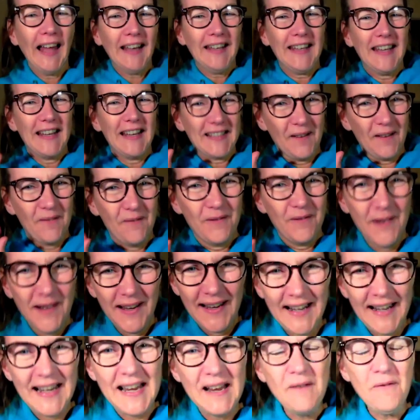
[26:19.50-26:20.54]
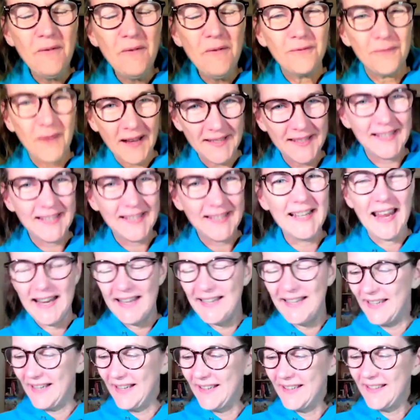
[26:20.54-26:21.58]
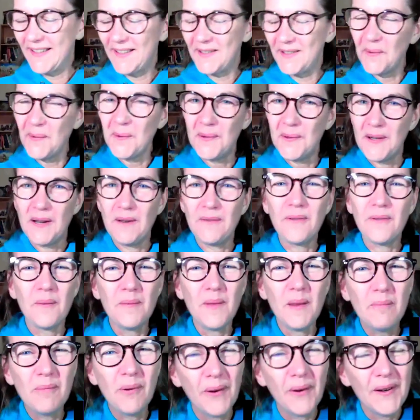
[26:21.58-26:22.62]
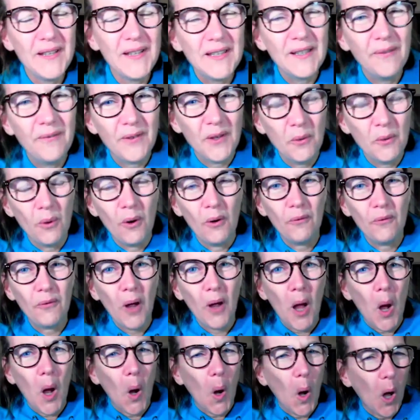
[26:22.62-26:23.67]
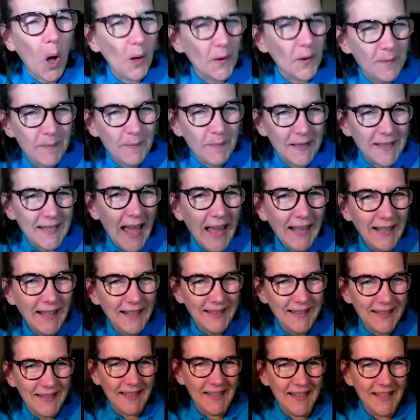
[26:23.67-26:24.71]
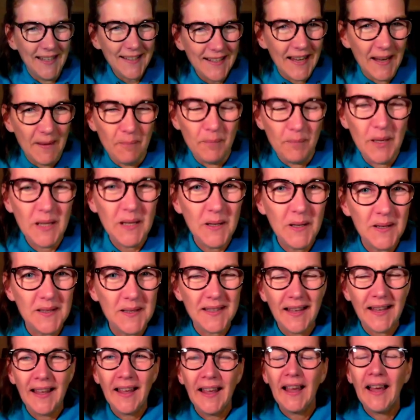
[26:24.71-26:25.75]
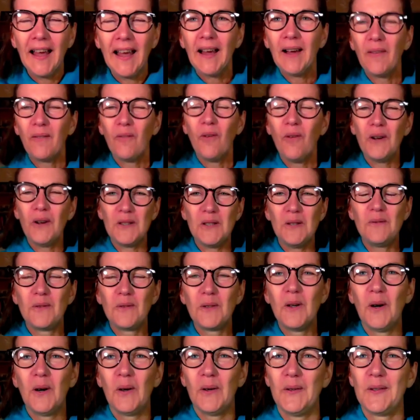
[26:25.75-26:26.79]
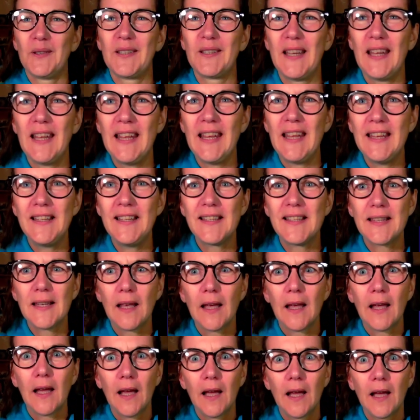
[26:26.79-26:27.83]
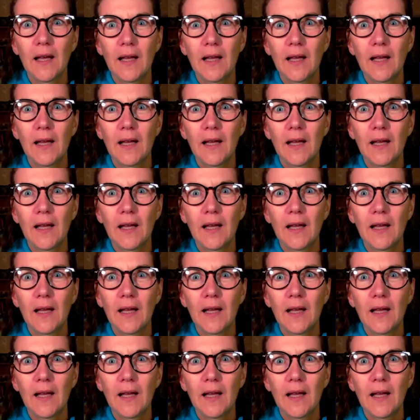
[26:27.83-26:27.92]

And it's a really fascinating story from the point of view of hospitality, isn't it? Because what you've got is